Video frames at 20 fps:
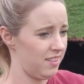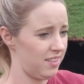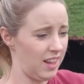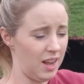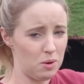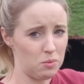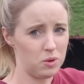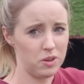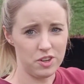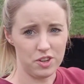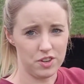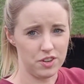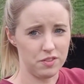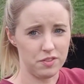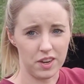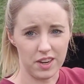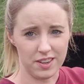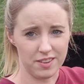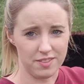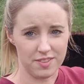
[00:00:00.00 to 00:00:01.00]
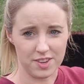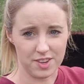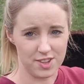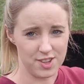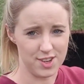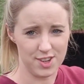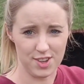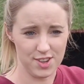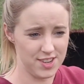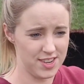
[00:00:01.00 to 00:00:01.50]
that 135
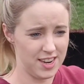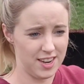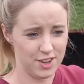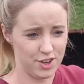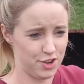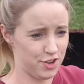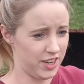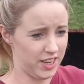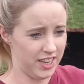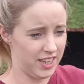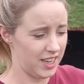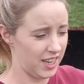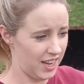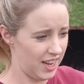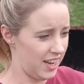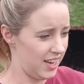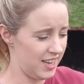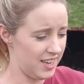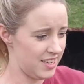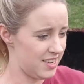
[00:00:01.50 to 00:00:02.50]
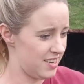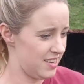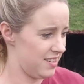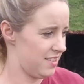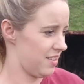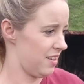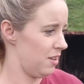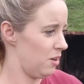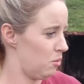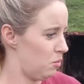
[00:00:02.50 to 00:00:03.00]
just does not drink any
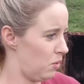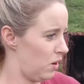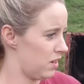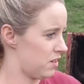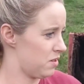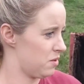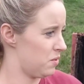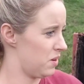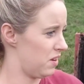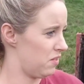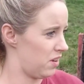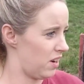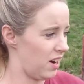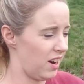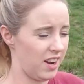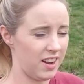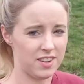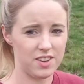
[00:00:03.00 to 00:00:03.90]
diesel whatsoever.